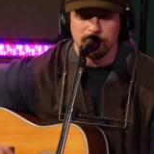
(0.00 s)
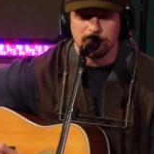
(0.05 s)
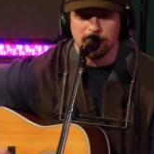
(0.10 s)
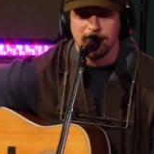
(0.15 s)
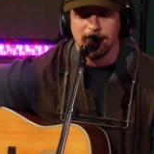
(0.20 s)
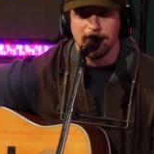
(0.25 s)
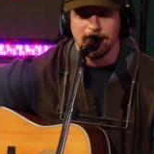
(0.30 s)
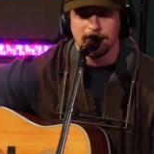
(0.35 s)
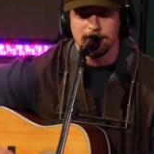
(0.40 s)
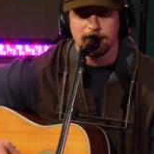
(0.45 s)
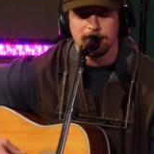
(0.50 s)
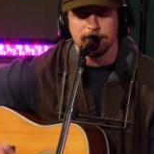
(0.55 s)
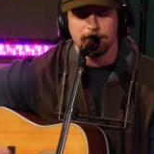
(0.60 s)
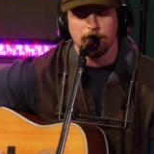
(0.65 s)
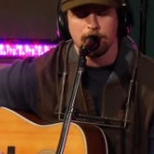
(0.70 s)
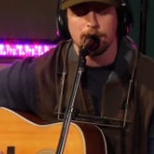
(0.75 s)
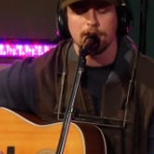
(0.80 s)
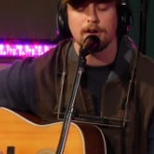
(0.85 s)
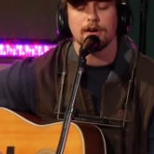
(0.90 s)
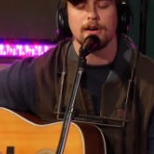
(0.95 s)
You gave
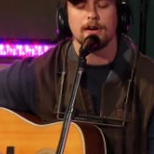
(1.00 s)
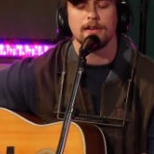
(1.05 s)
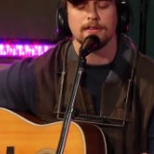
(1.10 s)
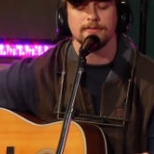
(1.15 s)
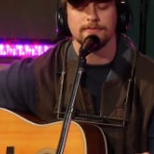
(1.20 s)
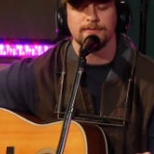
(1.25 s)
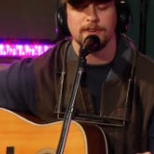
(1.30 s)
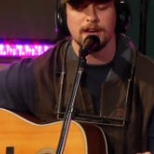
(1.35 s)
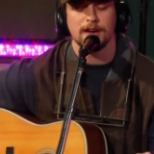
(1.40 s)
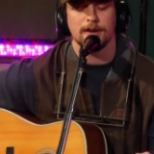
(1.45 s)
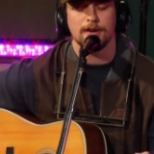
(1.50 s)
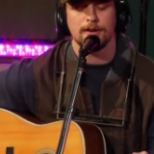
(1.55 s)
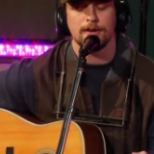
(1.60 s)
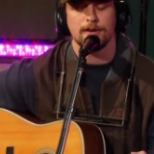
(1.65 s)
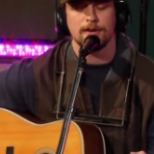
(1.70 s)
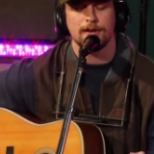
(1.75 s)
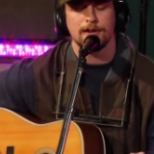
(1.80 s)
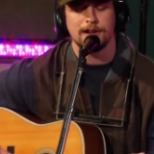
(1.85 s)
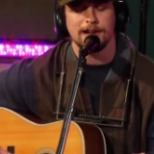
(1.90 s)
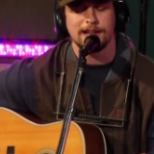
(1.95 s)
all of your
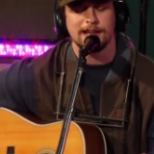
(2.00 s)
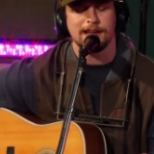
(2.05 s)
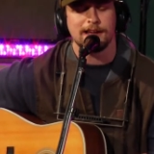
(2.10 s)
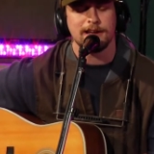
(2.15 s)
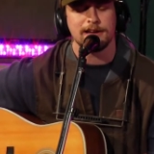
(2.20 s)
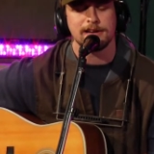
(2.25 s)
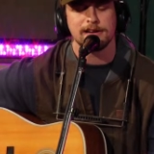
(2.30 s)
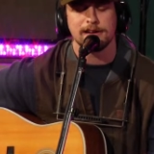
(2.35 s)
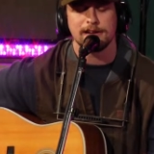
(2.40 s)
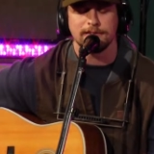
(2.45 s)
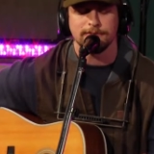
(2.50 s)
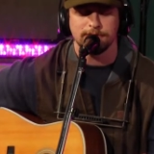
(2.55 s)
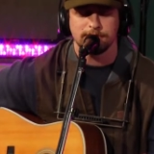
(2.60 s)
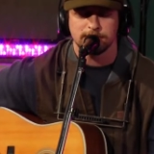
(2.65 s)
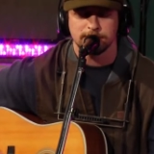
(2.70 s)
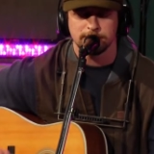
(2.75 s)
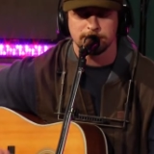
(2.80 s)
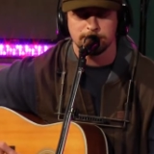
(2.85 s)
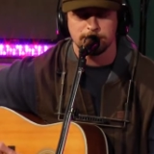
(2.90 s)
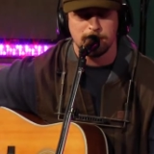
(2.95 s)
love
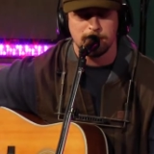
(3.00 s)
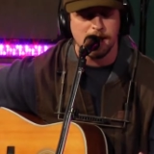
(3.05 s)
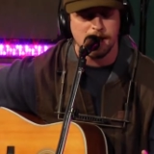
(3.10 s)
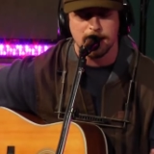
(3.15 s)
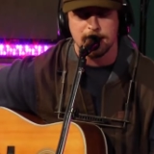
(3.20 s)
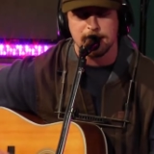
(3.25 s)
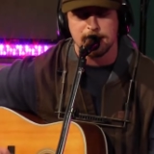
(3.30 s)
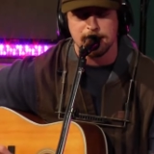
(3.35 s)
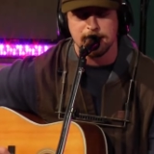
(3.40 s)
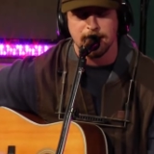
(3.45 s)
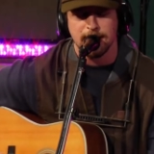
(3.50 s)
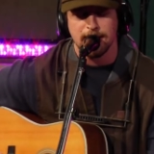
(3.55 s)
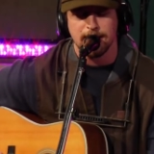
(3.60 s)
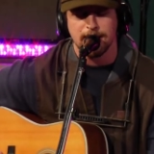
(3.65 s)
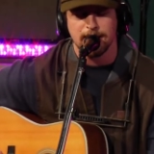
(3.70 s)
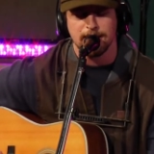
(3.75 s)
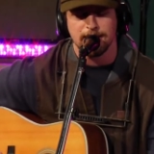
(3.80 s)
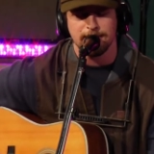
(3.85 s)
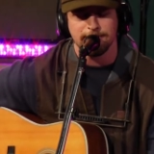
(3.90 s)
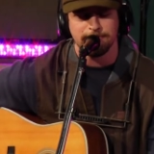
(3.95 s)
to my
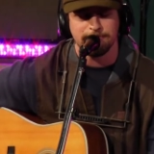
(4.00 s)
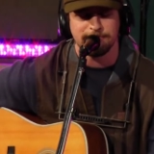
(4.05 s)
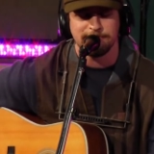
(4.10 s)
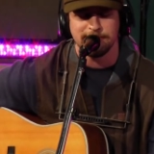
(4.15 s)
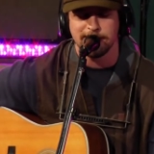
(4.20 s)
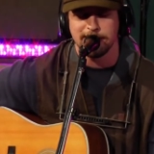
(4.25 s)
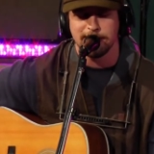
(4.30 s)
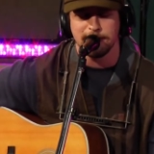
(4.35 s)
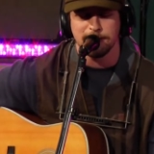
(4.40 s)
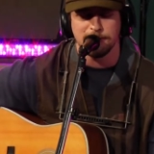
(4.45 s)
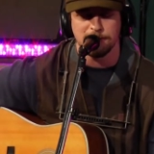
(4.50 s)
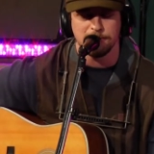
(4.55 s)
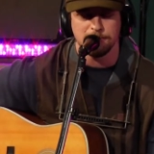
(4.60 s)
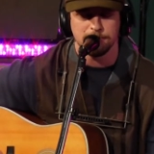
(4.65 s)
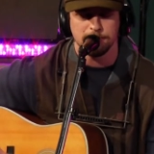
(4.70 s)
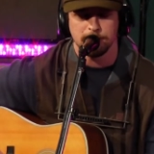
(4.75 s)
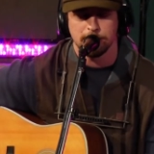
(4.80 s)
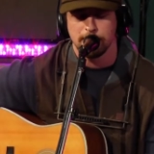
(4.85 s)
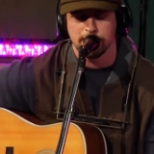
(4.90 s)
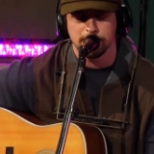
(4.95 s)
half-filled
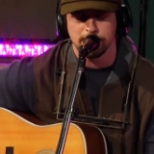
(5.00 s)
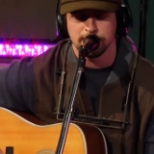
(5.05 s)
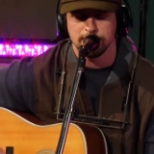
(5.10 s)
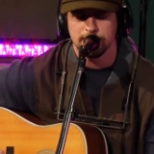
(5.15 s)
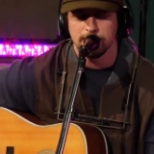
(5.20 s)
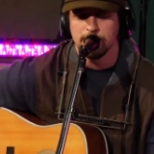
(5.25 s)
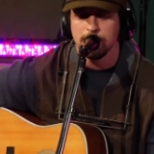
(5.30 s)
heart.